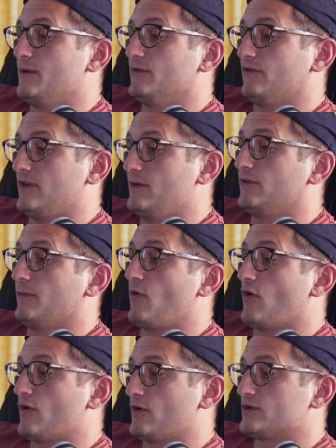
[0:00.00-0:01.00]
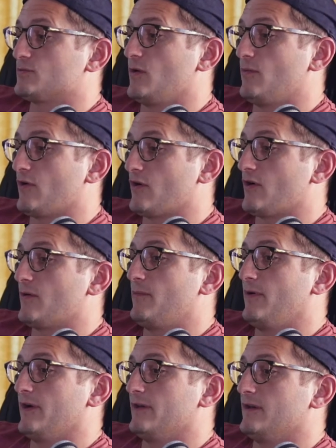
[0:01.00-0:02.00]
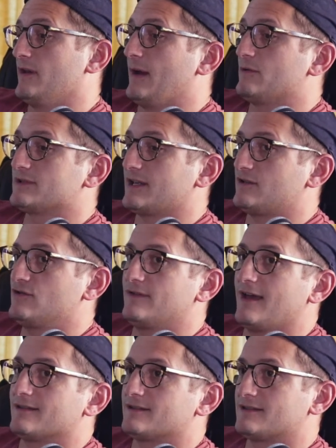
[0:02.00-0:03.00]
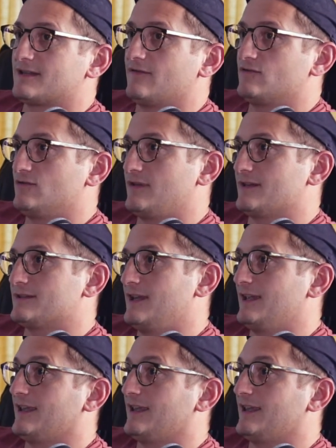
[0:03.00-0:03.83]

was a partner, a small partner, but that was like 2007, 2008.